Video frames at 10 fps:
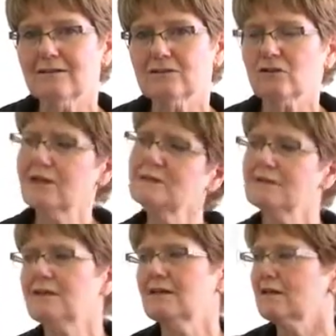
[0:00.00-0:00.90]
So let's
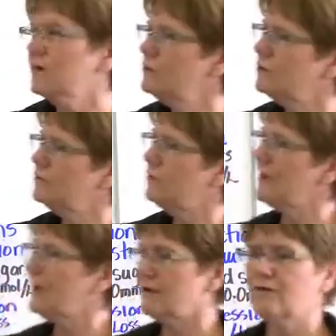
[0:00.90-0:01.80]
say you run
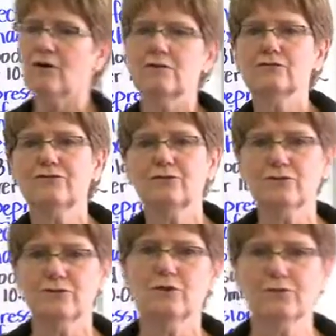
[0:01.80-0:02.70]
out of all of
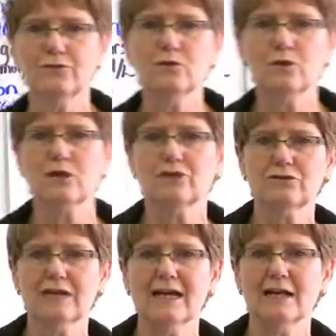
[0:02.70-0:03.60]
your fuel in your
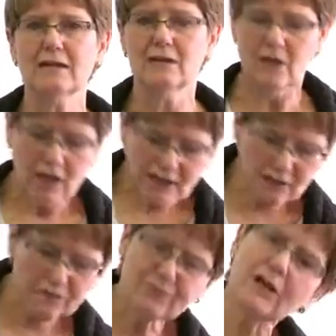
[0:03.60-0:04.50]
tank and
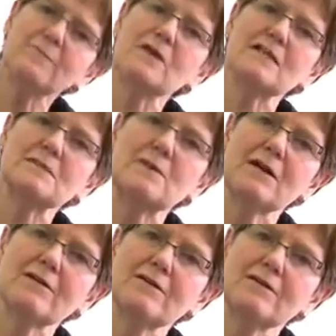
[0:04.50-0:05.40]
you fill up that
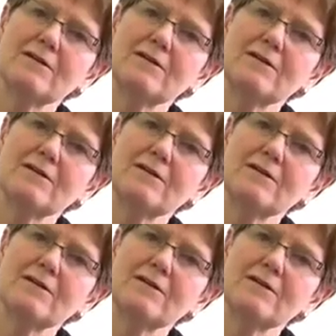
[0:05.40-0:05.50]
spare.